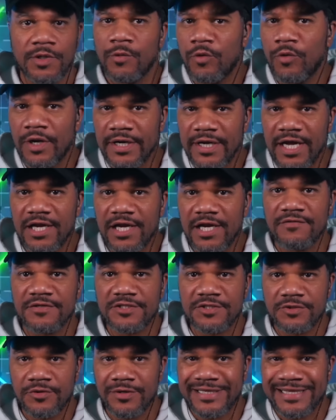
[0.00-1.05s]
One hell of a
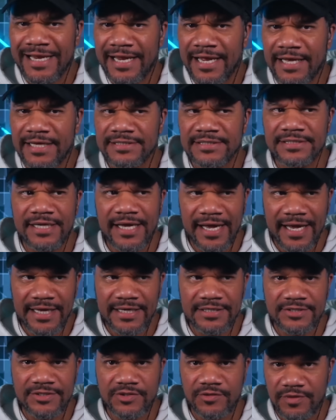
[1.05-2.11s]
story that has an
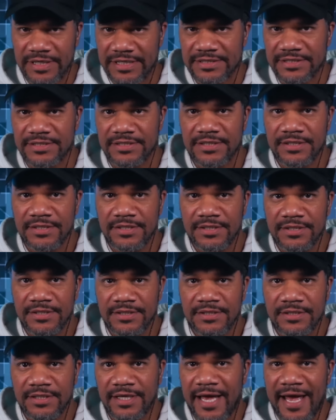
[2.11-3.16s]
added twist.
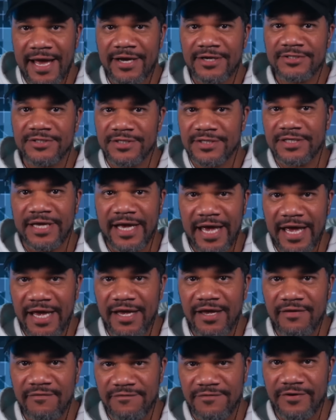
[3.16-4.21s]
The hackers are
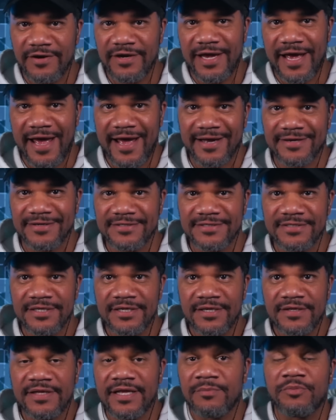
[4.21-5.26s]
gay furry hackers
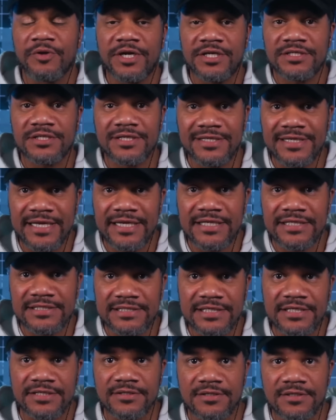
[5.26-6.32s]
that breached the Daily
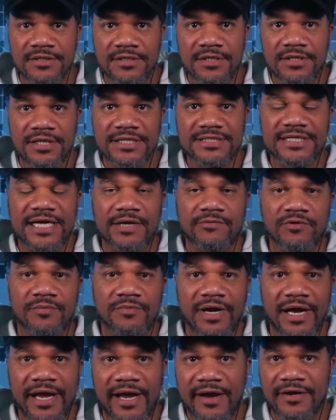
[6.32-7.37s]
Signal, a site run
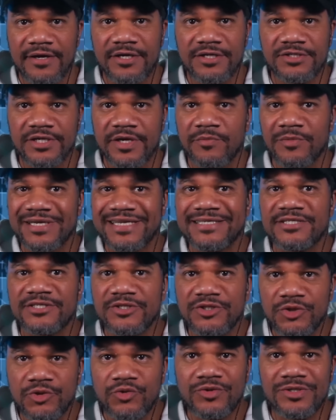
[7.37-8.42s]
by Heritage, and released
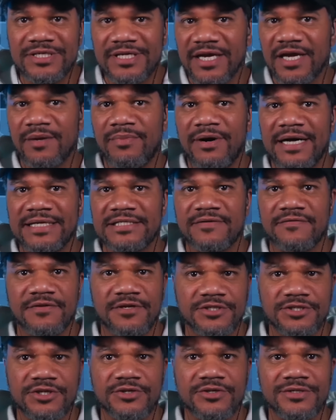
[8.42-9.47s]
two gigabytes of
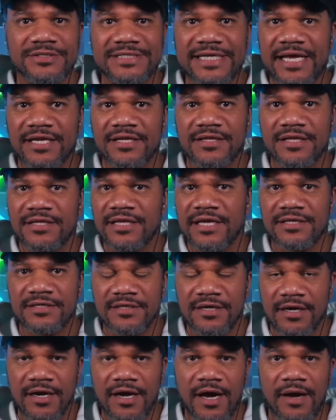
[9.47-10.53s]
internal data that they
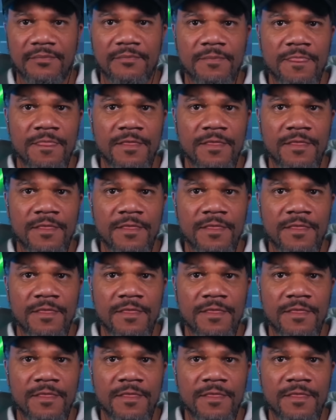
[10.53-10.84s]
dug up.